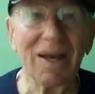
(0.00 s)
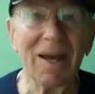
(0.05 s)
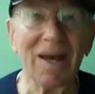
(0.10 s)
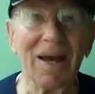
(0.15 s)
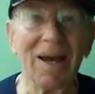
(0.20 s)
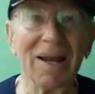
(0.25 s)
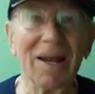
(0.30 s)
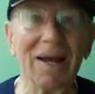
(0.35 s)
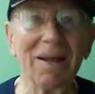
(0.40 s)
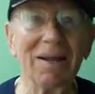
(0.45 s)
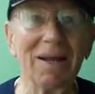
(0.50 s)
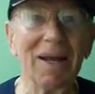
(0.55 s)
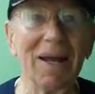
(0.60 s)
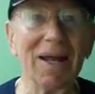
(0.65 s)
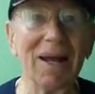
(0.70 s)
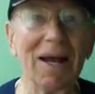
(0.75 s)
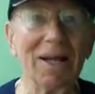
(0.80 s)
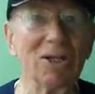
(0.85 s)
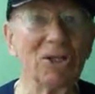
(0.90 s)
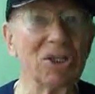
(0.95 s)
And
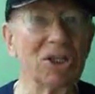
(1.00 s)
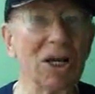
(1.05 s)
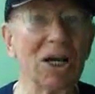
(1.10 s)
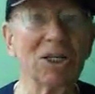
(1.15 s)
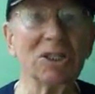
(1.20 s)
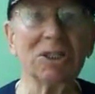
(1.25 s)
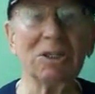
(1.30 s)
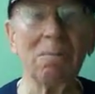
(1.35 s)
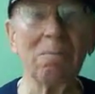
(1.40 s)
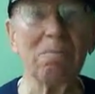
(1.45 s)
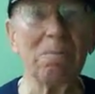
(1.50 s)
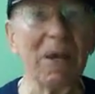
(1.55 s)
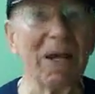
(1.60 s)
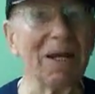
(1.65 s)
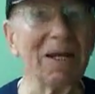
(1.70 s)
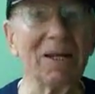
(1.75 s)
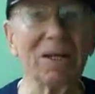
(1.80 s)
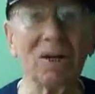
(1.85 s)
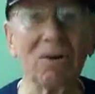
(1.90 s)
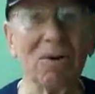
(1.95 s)
I just made
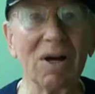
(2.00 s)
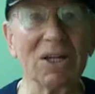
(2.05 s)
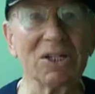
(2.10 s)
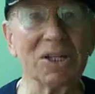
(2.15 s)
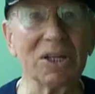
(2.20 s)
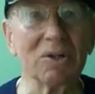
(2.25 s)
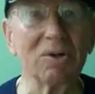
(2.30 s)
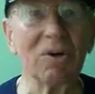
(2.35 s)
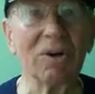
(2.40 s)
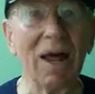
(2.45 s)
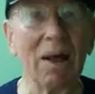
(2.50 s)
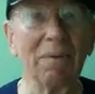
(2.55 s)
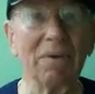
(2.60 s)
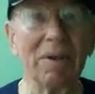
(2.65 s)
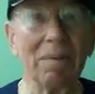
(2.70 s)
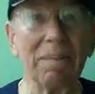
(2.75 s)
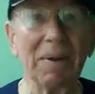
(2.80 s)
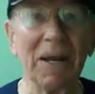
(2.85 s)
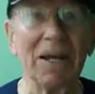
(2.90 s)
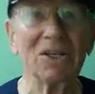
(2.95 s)
it across the goal line when
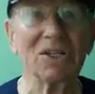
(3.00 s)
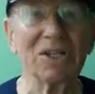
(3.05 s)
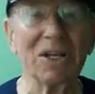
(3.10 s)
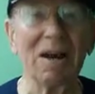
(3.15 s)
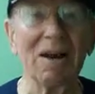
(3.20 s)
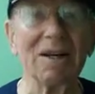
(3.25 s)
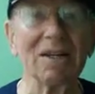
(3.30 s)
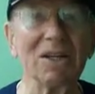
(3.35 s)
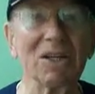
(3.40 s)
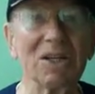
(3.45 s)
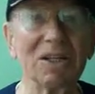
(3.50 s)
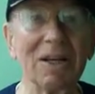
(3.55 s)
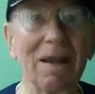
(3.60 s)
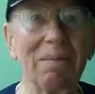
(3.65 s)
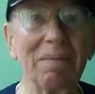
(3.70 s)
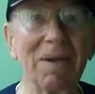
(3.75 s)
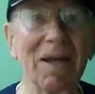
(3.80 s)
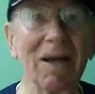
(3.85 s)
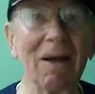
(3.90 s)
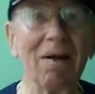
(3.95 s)
the pants started to
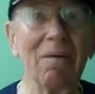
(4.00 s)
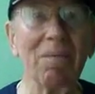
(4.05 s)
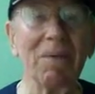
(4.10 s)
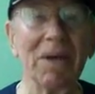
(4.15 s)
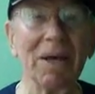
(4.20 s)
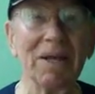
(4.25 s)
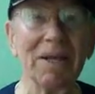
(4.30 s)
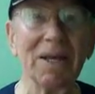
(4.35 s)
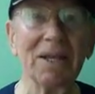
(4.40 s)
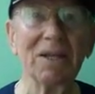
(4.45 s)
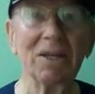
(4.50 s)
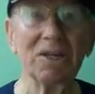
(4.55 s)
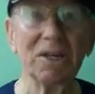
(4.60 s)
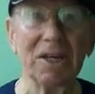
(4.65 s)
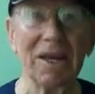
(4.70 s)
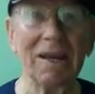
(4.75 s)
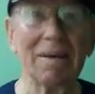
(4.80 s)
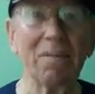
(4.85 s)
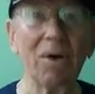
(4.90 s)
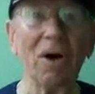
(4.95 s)
slip down. And then the
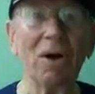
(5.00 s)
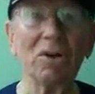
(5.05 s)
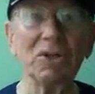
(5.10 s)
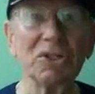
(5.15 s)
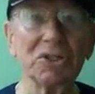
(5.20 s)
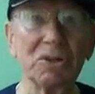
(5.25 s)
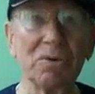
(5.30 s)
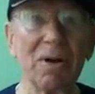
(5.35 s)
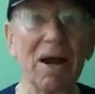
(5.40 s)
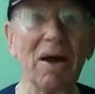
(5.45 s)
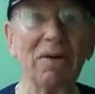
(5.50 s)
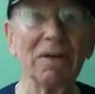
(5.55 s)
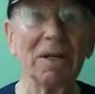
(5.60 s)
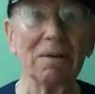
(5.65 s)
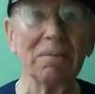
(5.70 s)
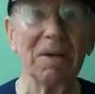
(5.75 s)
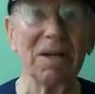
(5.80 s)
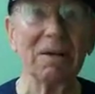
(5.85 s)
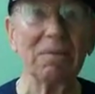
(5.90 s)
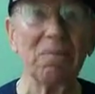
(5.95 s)
team all
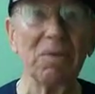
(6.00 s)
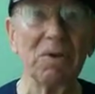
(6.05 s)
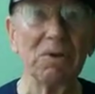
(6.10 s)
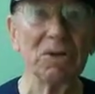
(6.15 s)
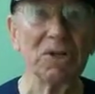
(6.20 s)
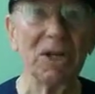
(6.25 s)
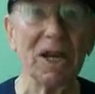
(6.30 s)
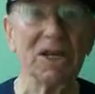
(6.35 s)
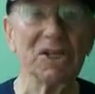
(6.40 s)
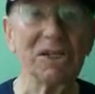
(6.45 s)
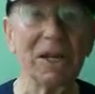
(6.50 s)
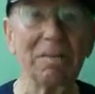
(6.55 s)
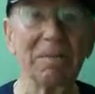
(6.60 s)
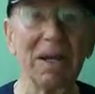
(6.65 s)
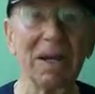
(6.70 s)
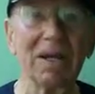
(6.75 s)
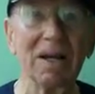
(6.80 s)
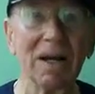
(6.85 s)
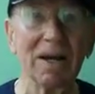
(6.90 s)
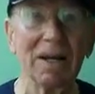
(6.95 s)
surrounded me, kissing
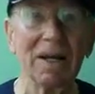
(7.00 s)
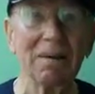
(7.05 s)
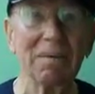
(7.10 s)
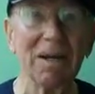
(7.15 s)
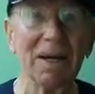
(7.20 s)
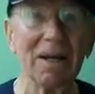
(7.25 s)
me and hugging me